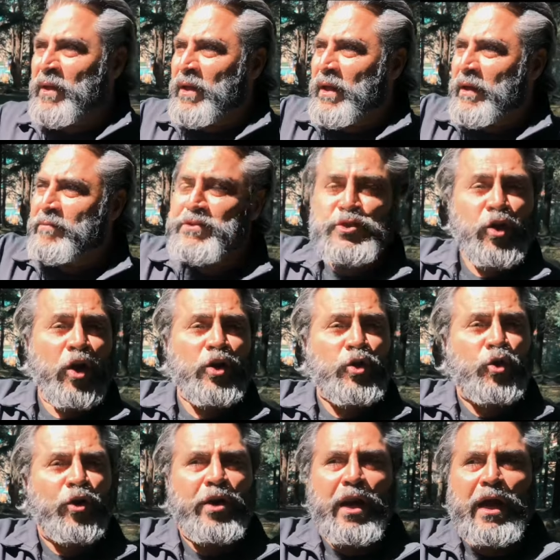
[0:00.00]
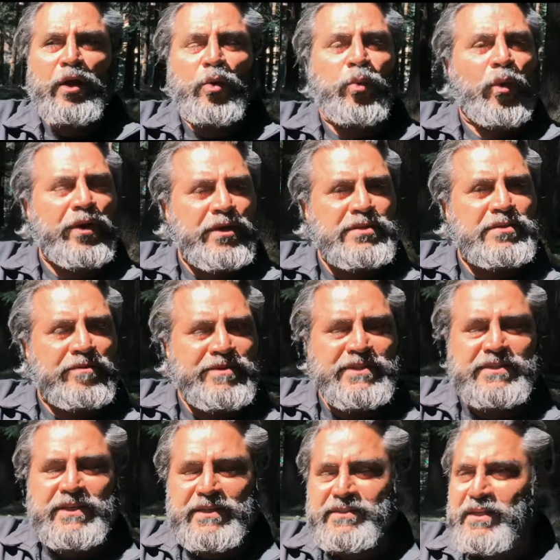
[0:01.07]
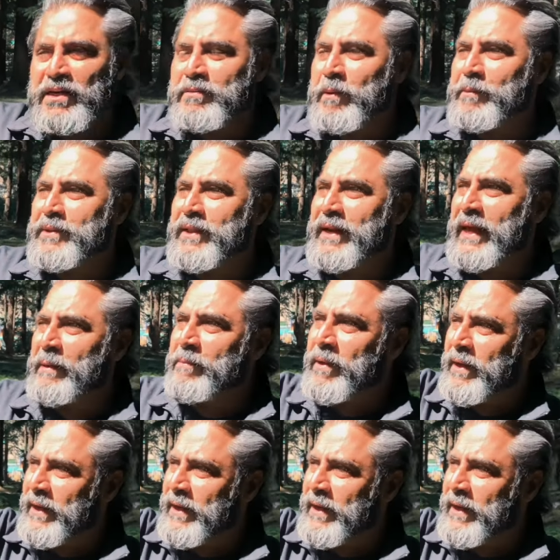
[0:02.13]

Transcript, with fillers: It was called Good Luck Water Services. I still remember the name.